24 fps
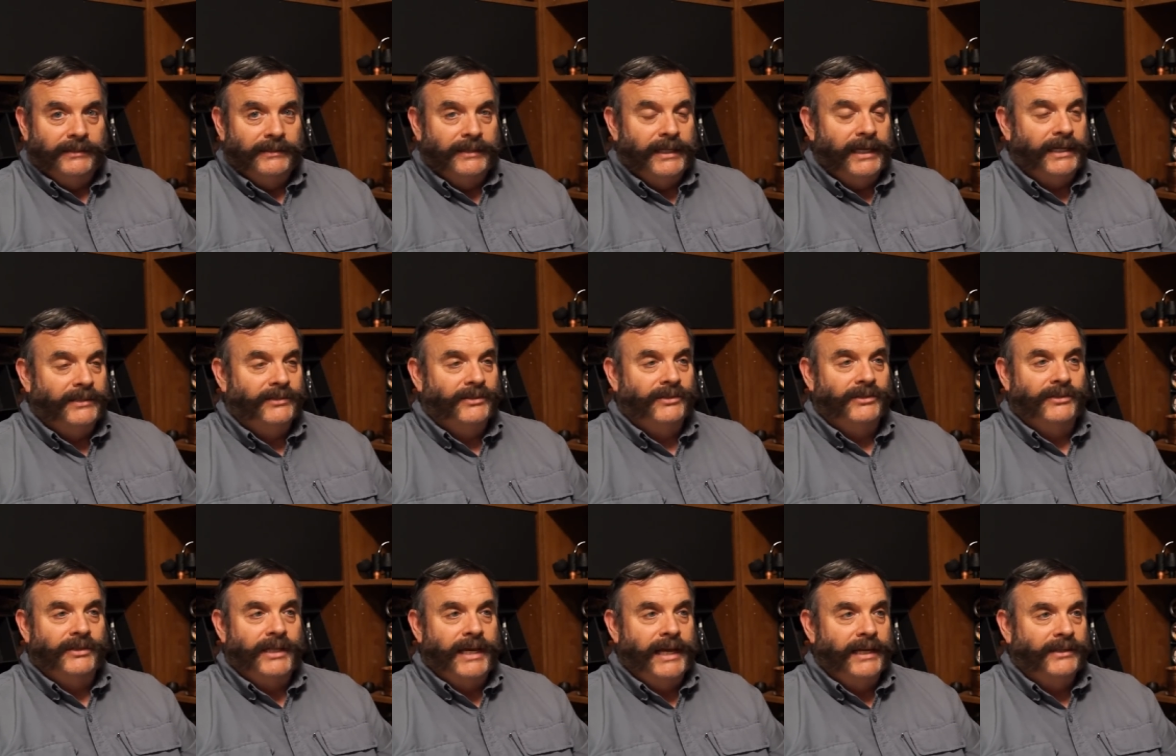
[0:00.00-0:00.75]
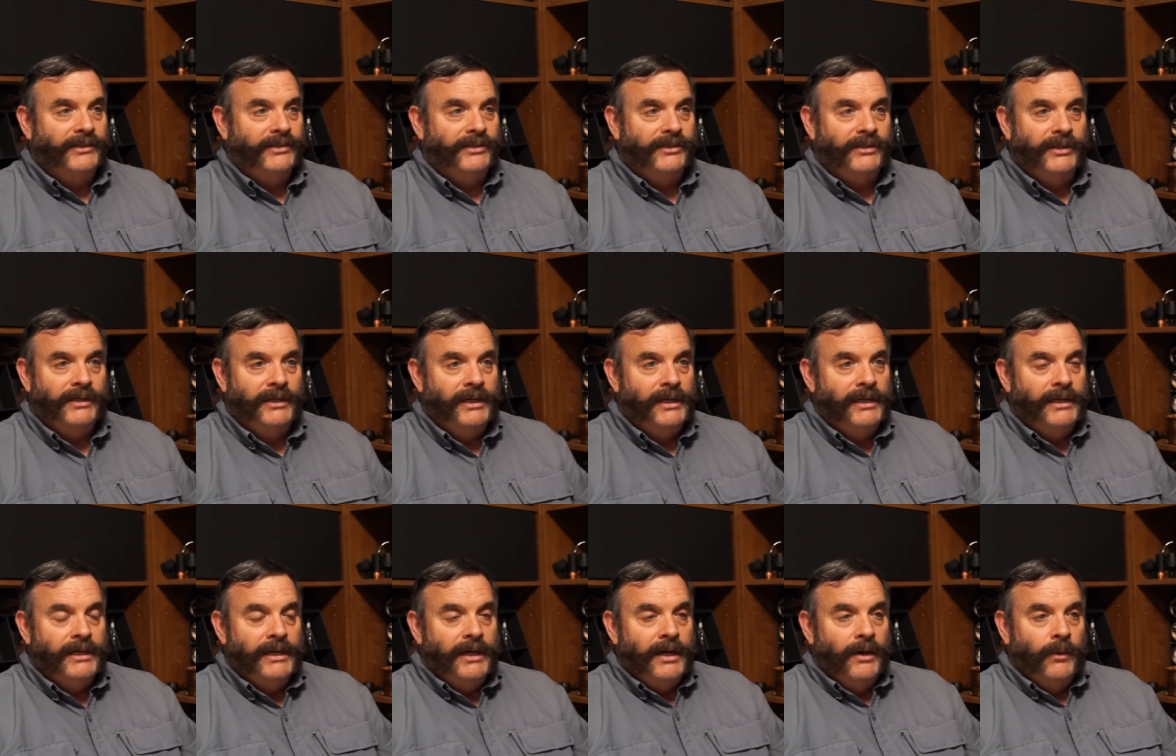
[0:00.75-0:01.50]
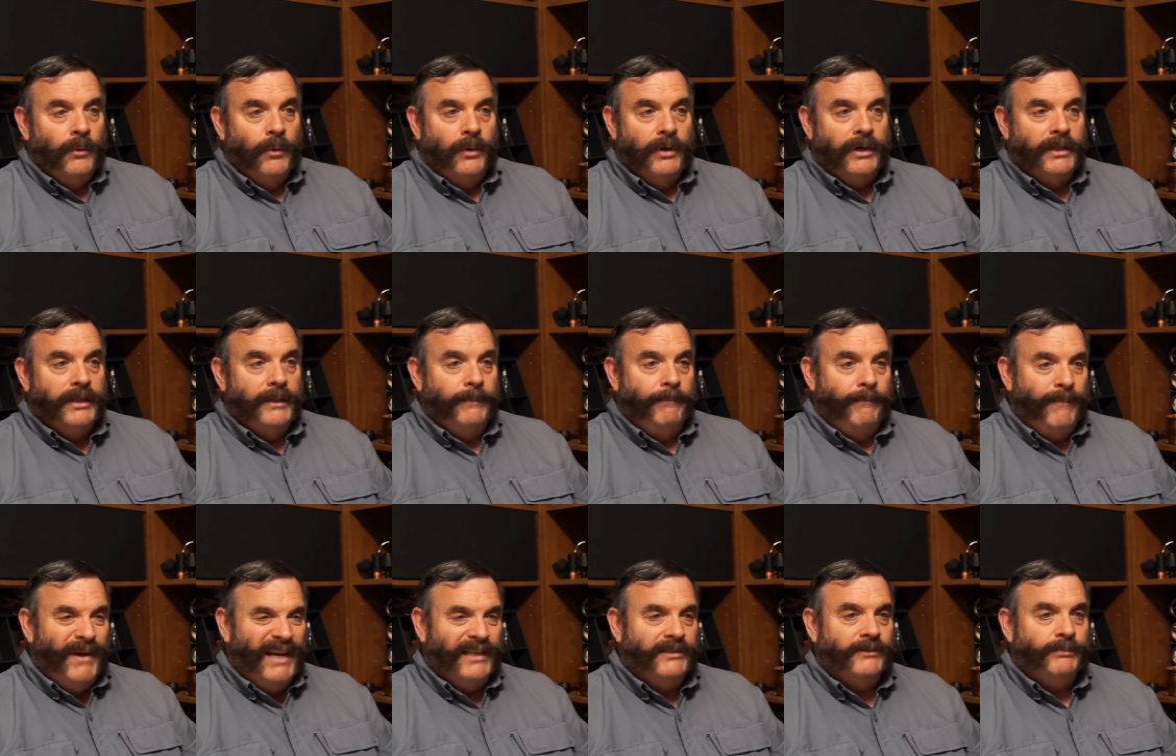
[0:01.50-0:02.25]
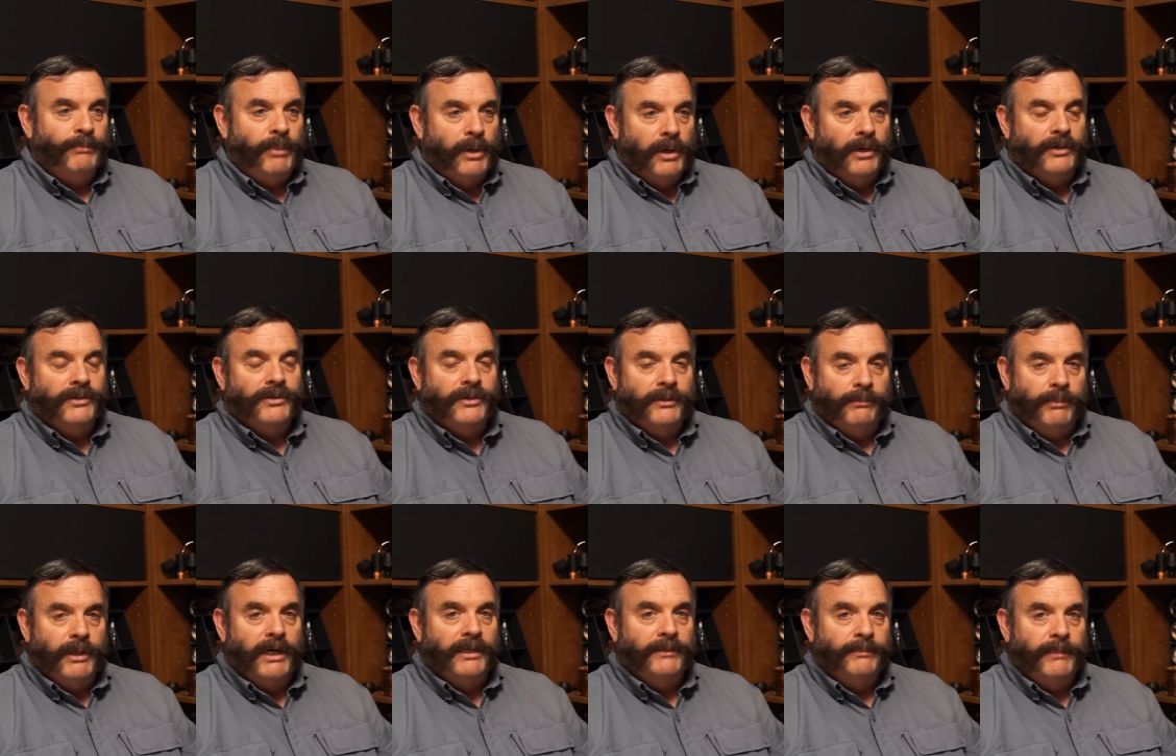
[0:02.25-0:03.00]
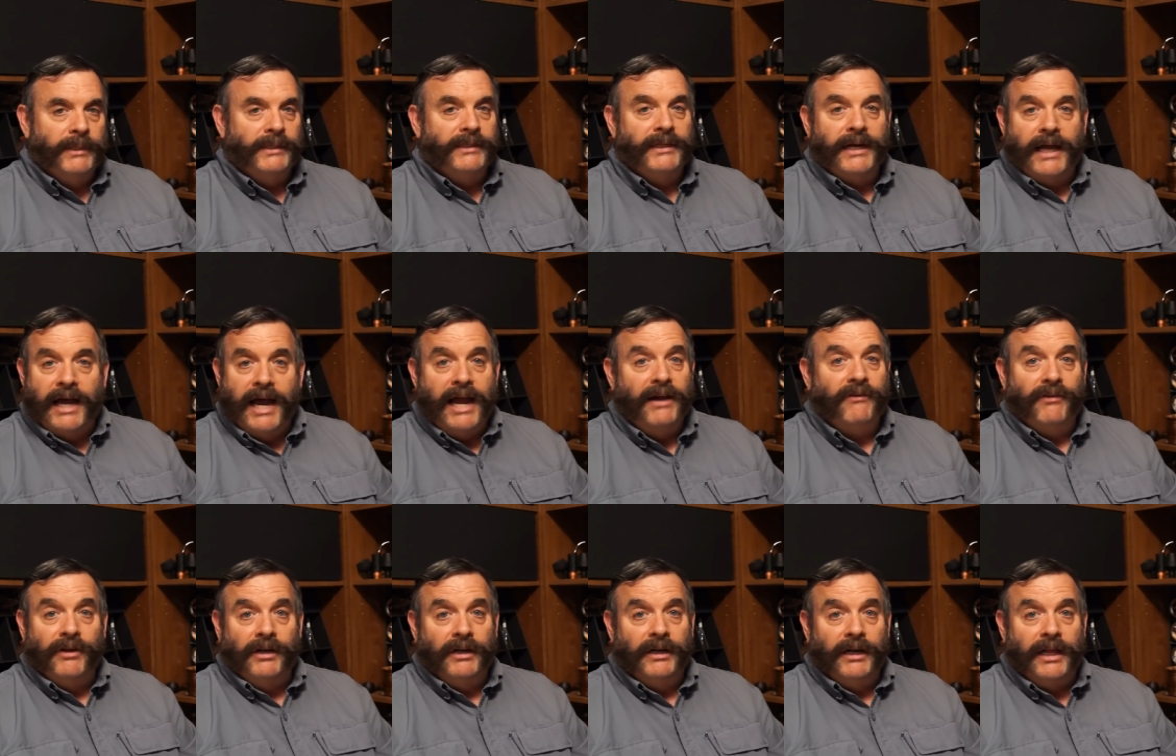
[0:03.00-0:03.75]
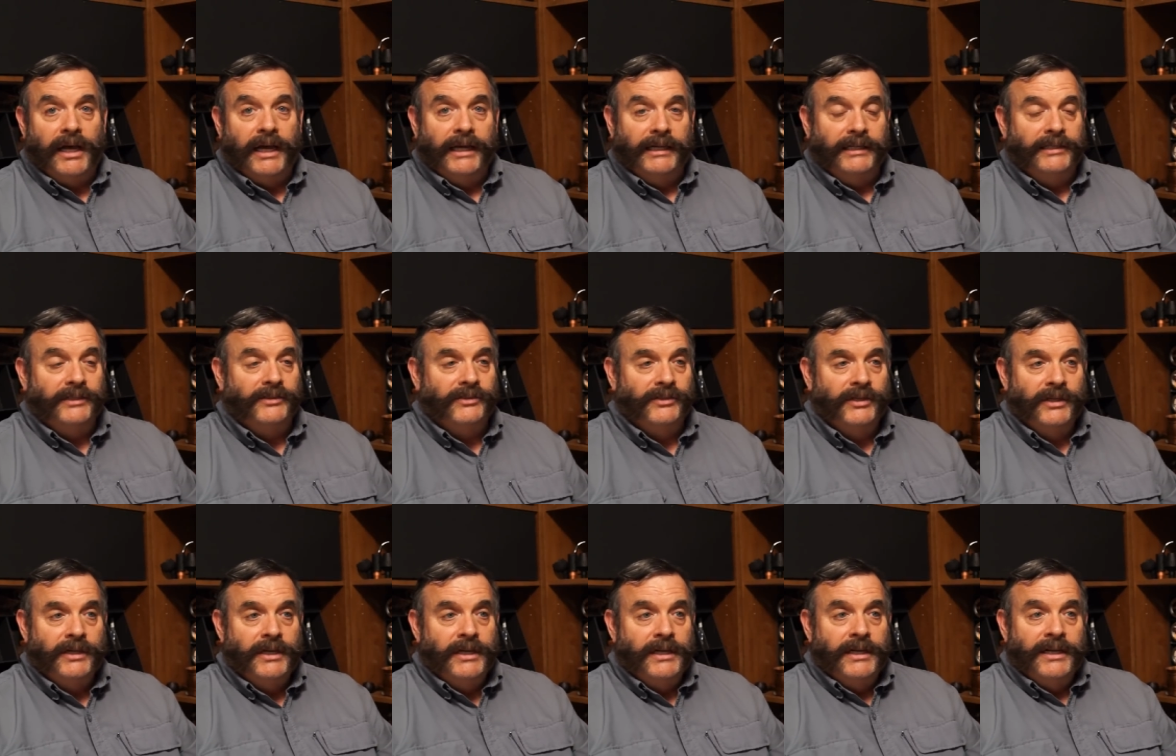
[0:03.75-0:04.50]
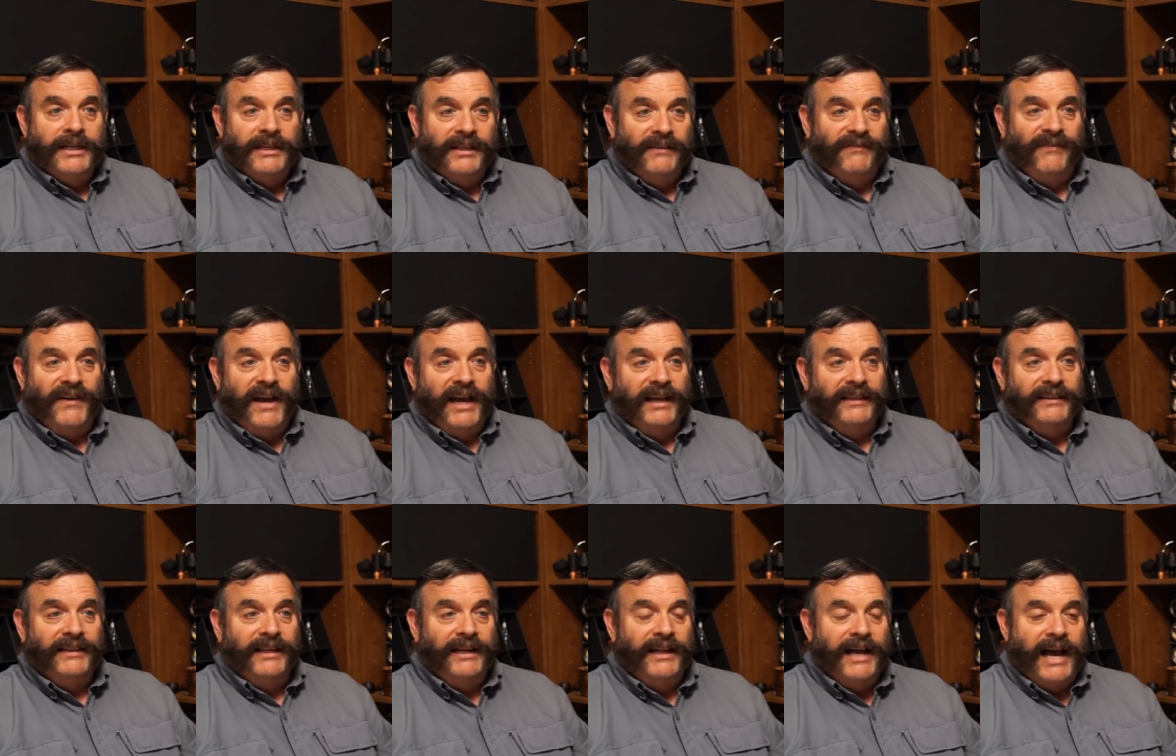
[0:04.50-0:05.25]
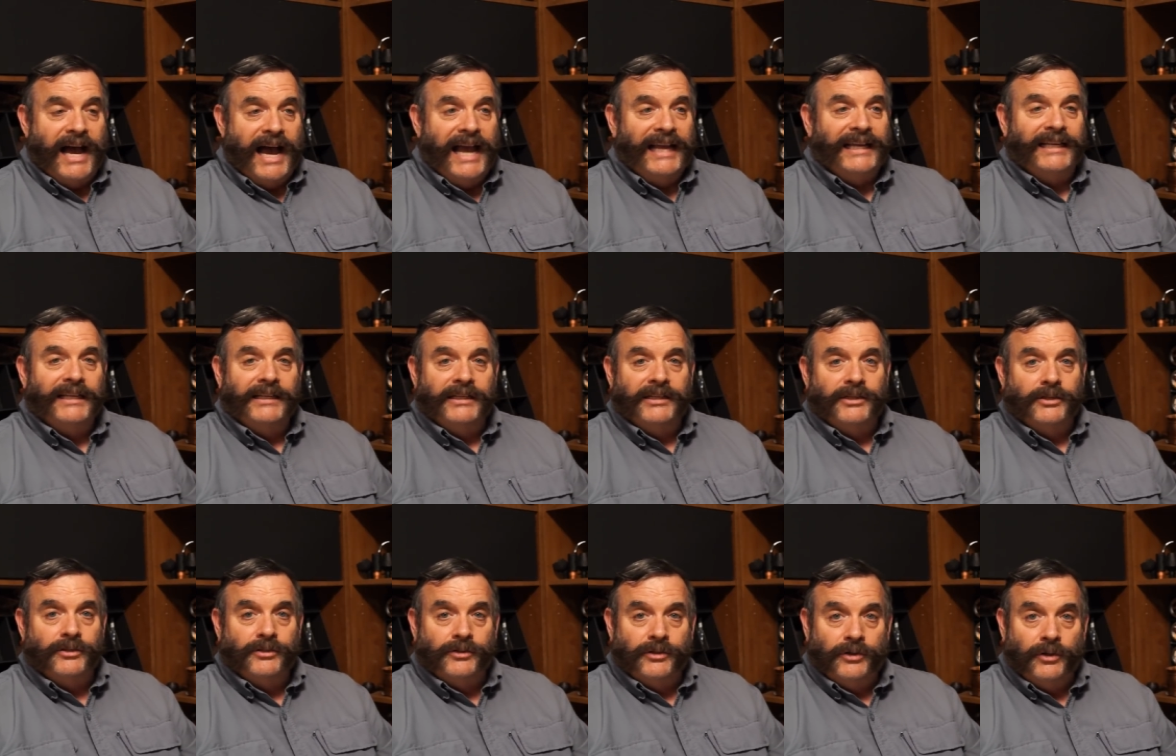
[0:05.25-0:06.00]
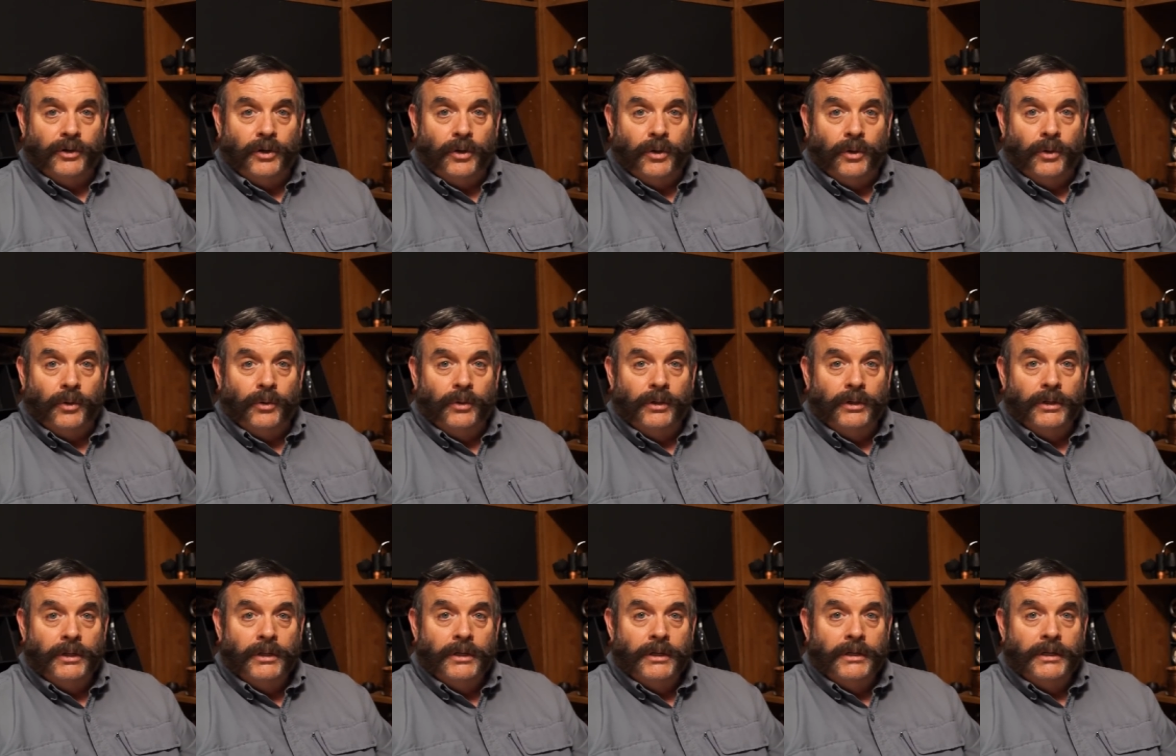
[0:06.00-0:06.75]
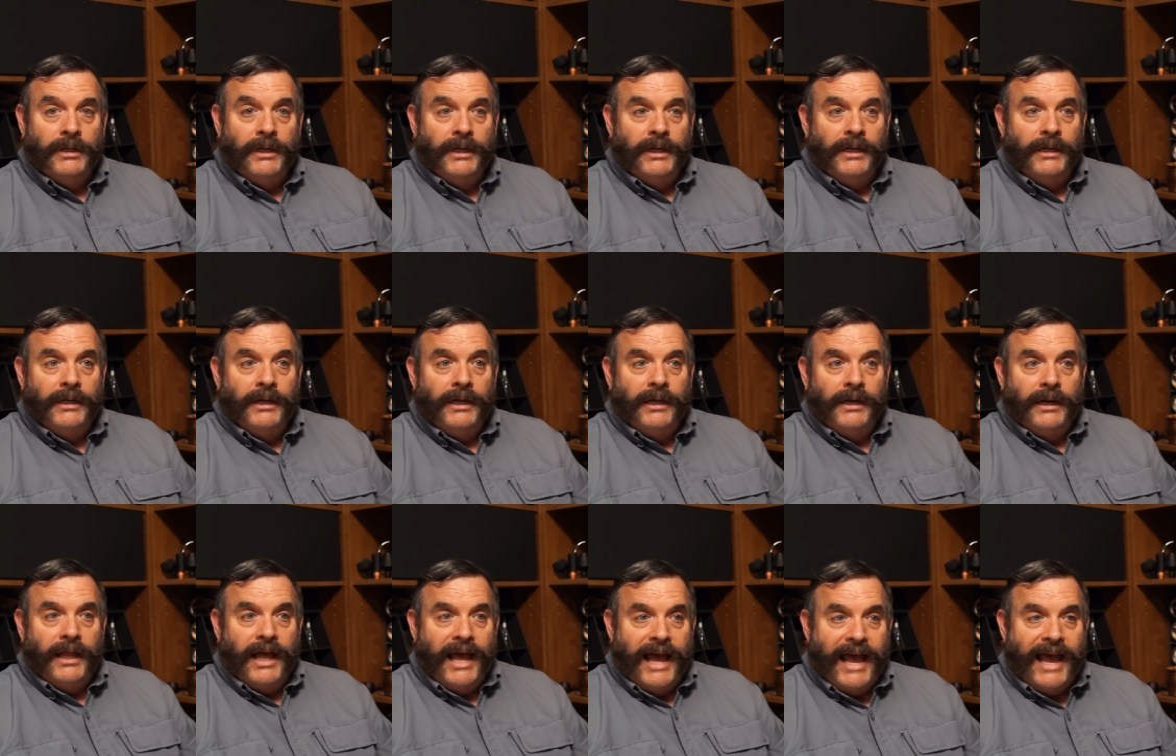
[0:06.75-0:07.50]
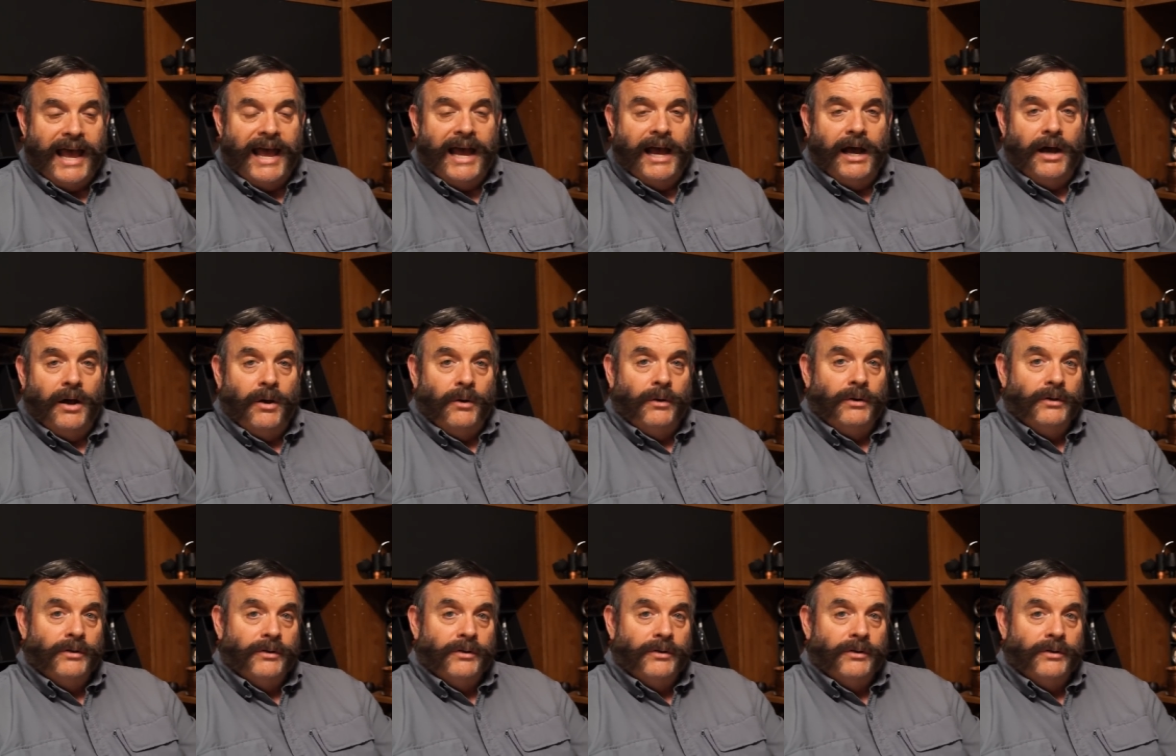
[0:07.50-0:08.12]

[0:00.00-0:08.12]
That's, that's, one of the best parts of the breath method I really like is the fact that I can control how